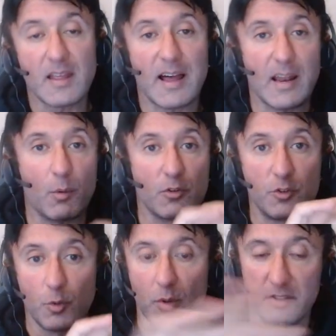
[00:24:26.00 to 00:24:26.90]
and I will
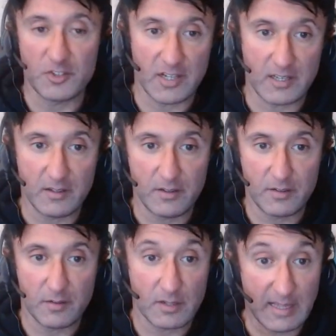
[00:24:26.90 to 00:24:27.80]
do all the
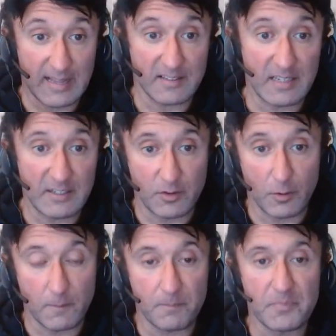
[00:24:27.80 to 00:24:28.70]
check-ins, okay, as I need to do
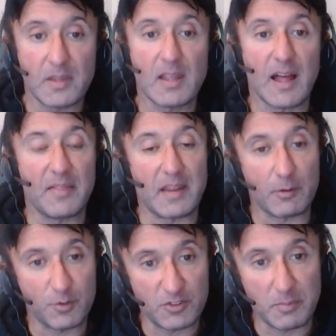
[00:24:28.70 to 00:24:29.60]
them. And then I'll
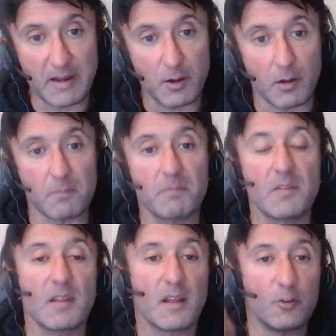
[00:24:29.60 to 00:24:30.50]
switch it back on,
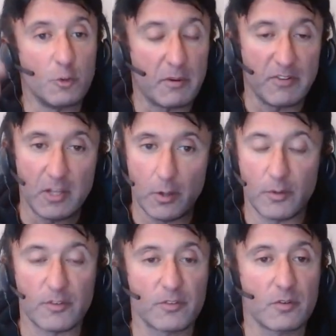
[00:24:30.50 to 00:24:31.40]
do my
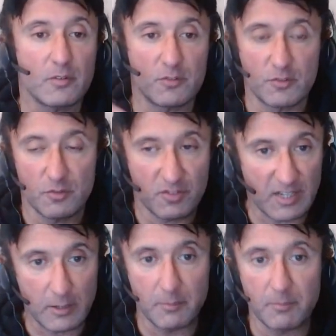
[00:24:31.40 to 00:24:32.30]
videos,
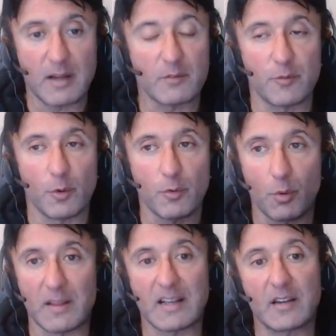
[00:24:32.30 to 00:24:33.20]
send them back and forth,
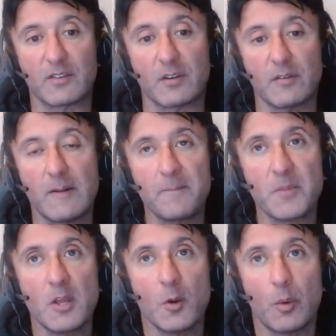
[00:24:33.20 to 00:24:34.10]
all that kind of stuff.
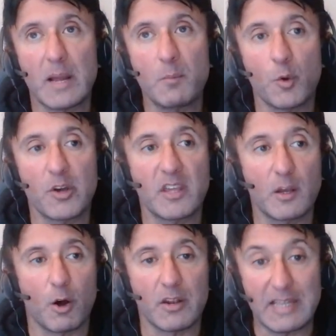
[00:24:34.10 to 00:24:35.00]
When I'm
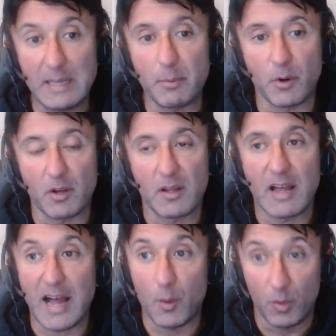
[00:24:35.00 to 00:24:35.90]
working on an ebook,
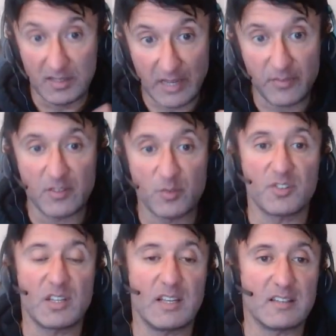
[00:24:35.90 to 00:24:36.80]
I will definitely switch
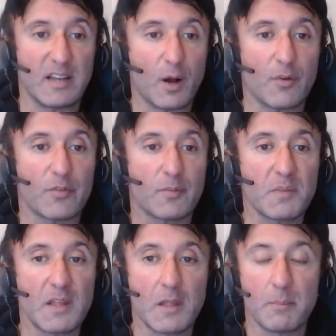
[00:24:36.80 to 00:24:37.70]
the internet off
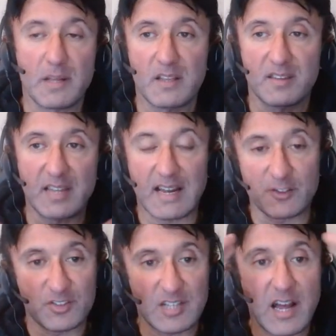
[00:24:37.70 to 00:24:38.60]
because then I
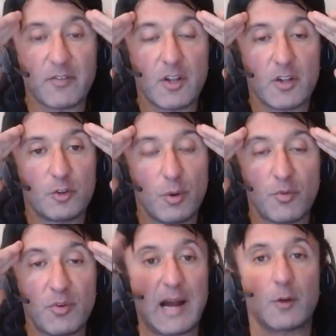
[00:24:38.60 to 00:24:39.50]
just have 2 or
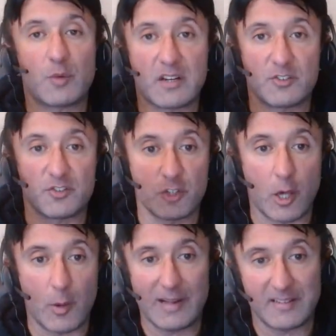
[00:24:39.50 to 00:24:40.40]
3 hours where I could just
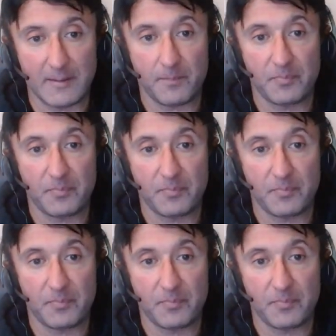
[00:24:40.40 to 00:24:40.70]
go at it.